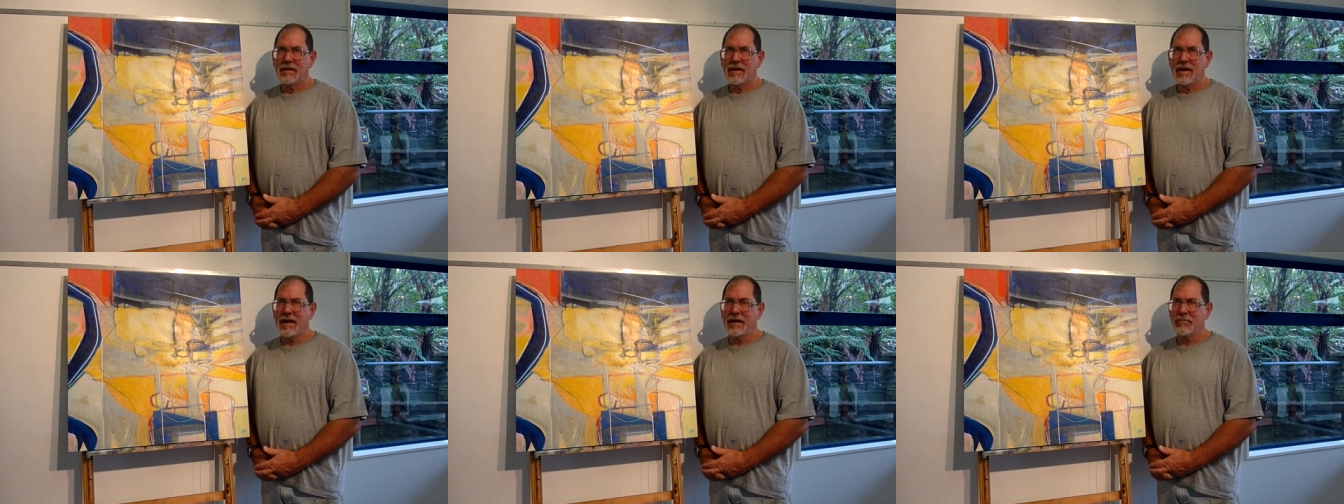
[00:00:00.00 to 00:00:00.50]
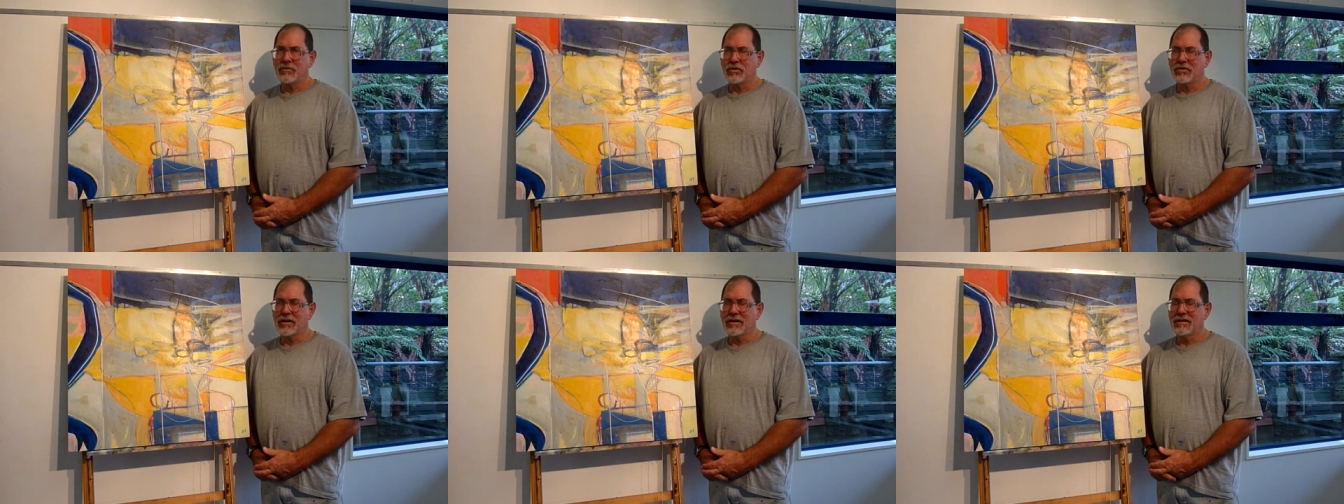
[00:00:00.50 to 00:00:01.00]
And
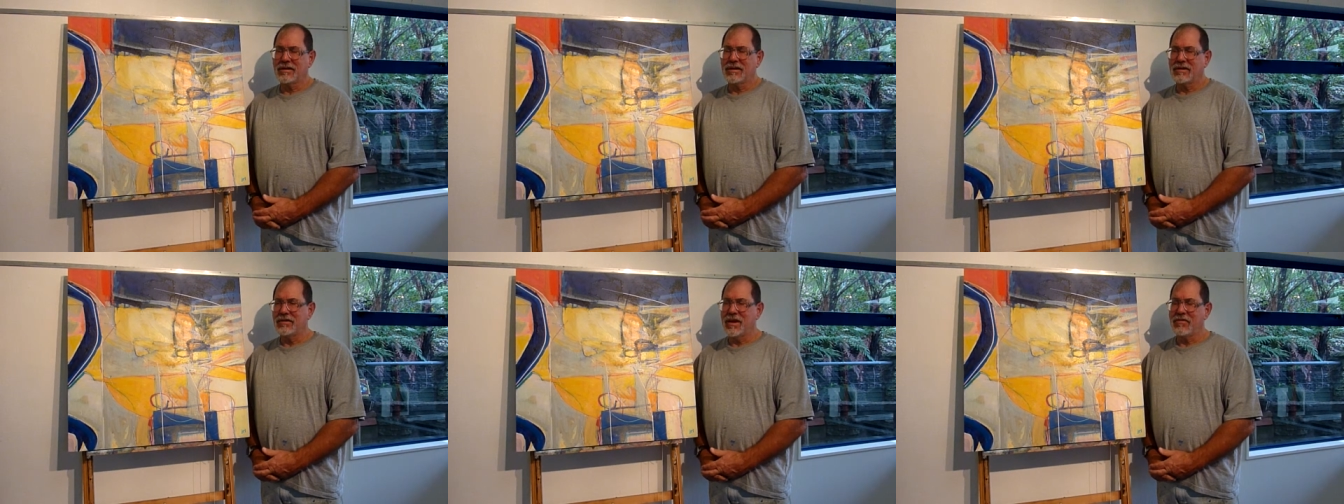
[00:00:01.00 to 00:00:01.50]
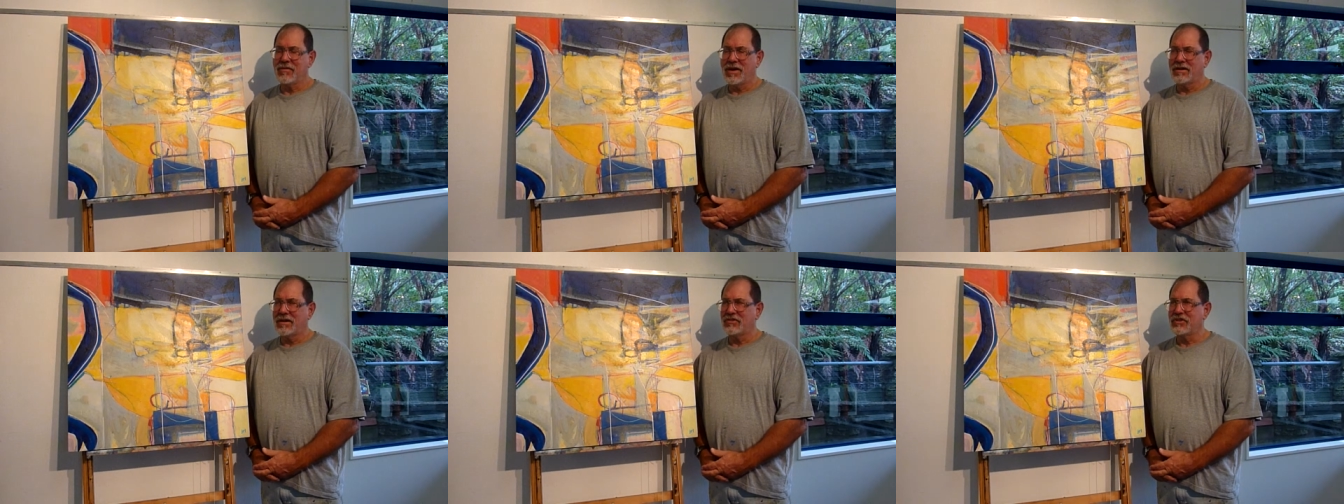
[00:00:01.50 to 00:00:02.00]
particularly I
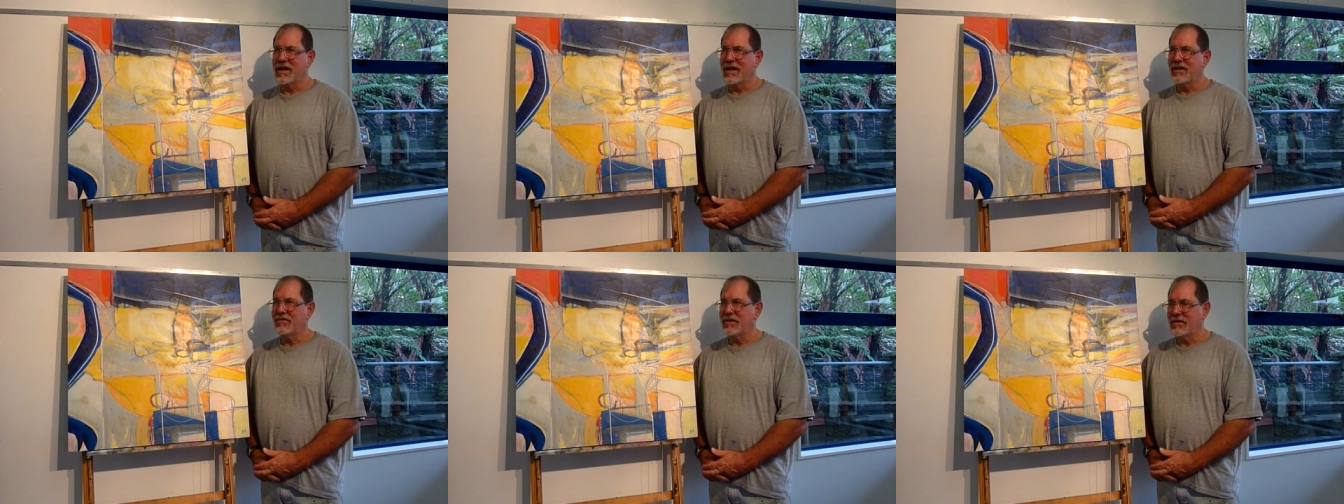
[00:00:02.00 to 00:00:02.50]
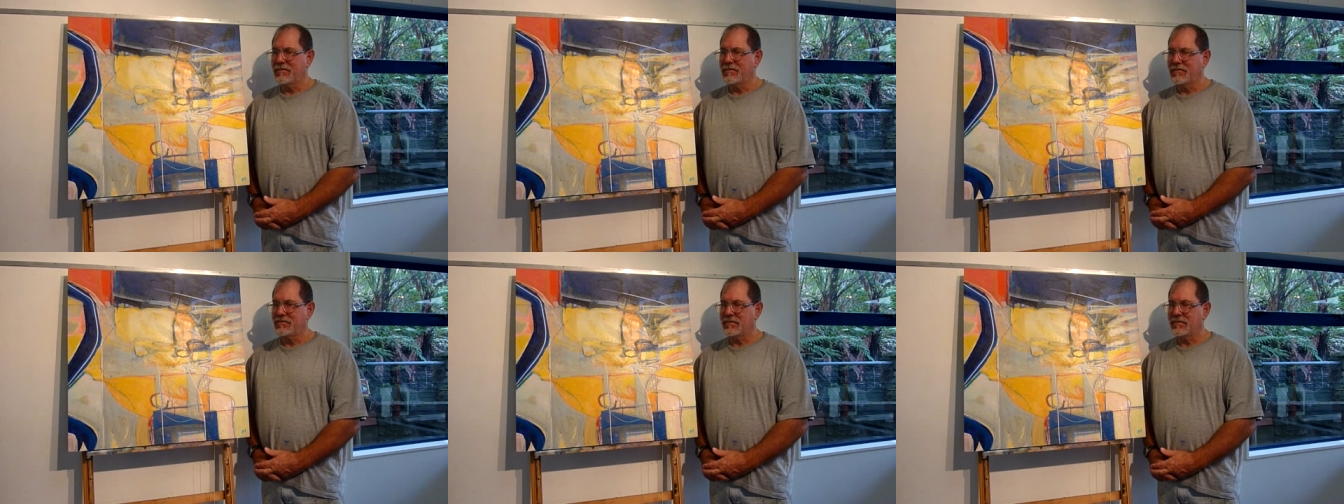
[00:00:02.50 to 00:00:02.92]
find it challenging